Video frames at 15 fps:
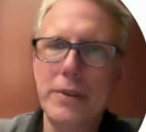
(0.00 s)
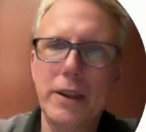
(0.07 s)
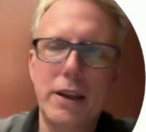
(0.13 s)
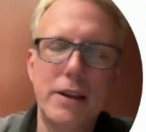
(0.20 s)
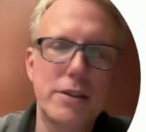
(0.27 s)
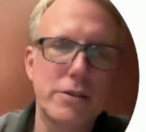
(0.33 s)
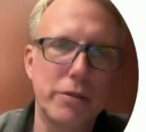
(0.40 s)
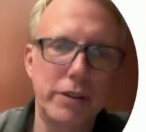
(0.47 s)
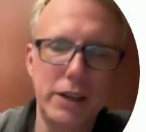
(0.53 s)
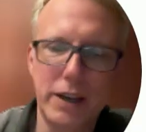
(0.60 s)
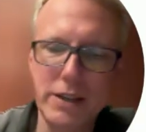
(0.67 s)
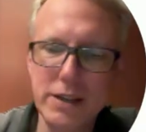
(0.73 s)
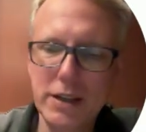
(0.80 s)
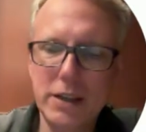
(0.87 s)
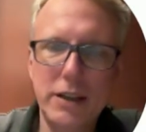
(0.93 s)
So the
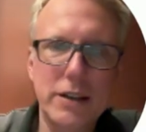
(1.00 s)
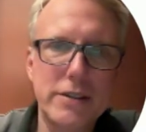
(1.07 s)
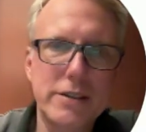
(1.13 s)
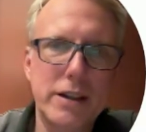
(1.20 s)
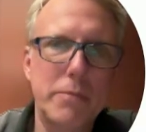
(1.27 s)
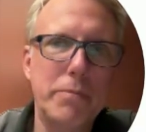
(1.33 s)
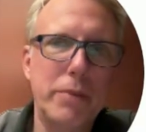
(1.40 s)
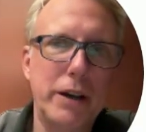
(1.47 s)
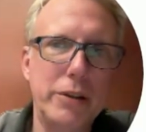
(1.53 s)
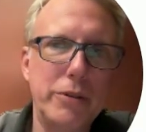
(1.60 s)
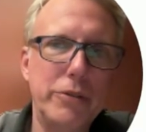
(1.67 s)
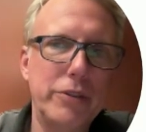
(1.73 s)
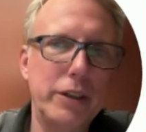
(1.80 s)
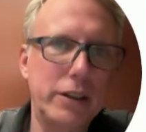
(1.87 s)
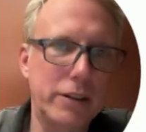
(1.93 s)
idea here is that by
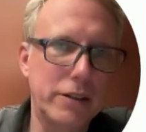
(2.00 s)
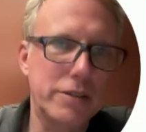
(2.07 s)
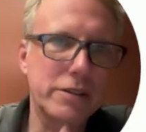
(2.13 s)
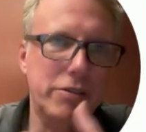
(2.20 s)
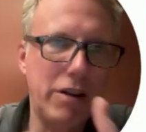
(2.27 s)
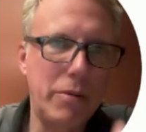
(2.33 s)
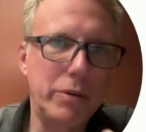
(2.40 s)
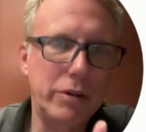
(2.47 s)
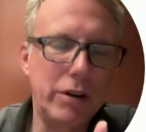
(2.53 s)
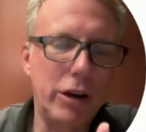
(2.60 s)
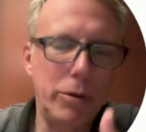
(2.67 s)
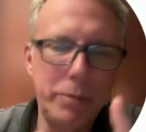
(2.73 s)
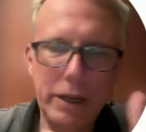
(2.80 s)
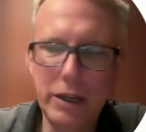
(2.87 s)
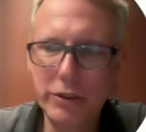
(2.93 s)
using this Cramer-Rao
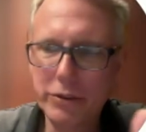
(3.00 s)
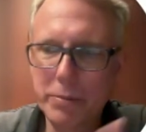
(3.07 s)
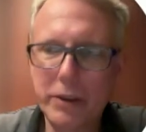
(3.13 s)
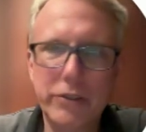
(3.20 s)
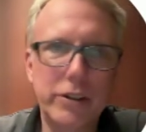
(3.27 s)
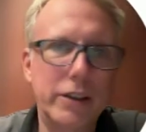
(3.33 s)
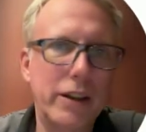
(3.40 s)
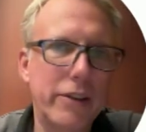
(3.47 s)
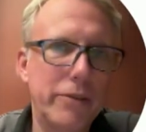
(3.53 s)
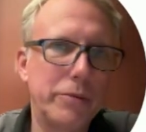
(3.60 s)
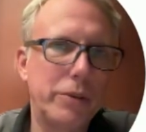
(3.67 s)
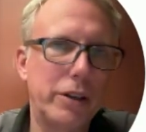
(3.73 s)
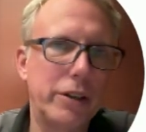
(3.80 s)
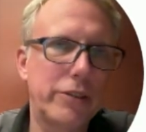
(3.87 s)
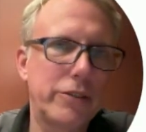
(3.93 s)
bound based on
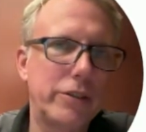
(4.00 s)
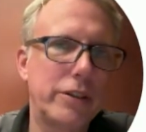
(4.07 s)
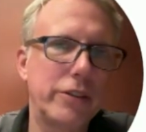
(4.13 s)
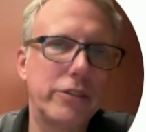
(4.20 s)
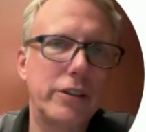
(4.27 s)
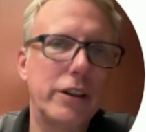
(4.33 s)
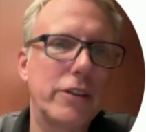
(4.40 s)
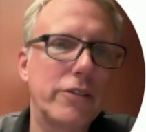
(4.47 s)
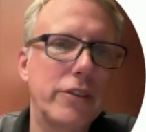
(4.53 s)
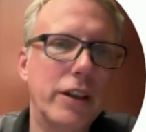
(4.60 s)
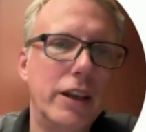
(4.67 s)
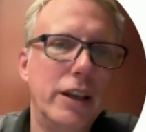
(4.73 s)
asymptotic statistics,